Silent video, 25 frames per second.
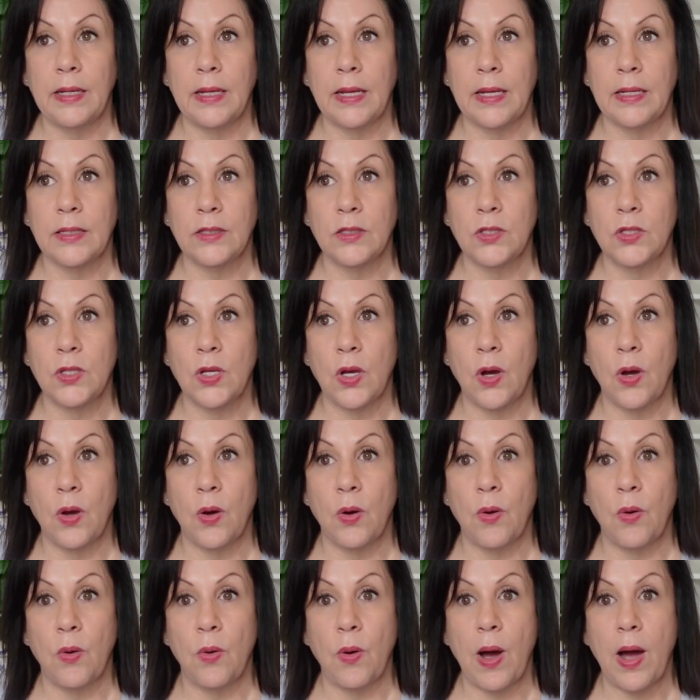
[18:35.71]
And
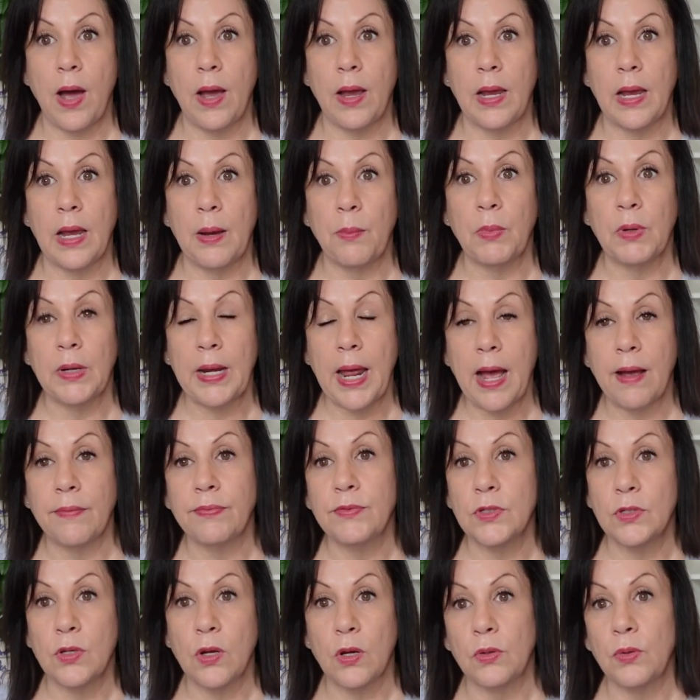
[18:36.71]
so I would have
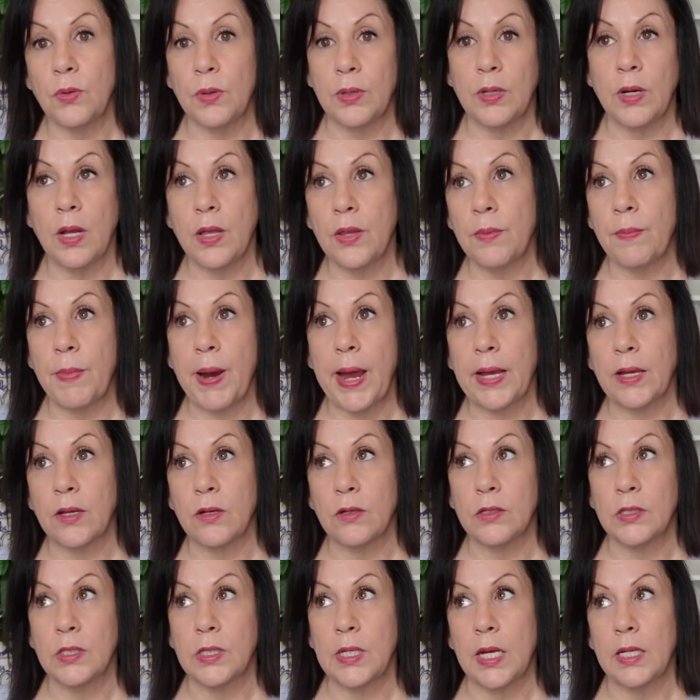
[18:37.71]
to go to another
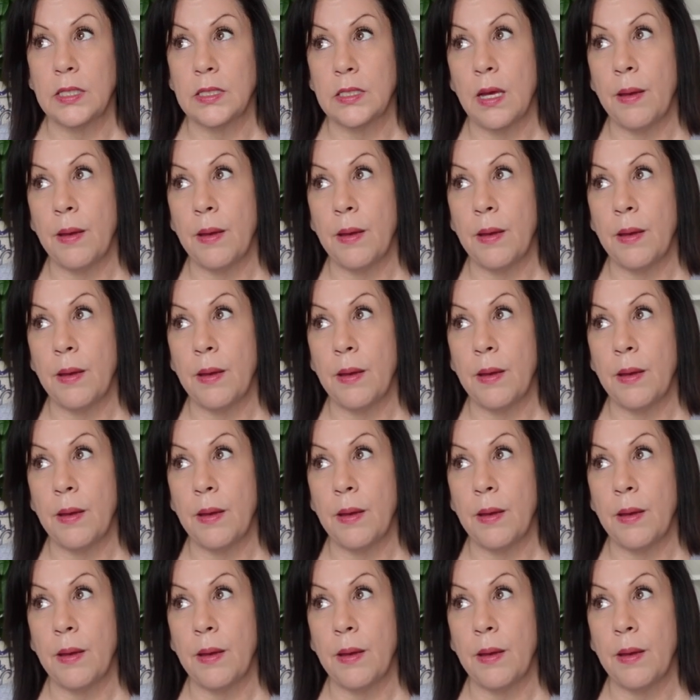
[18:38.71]
Michael's that's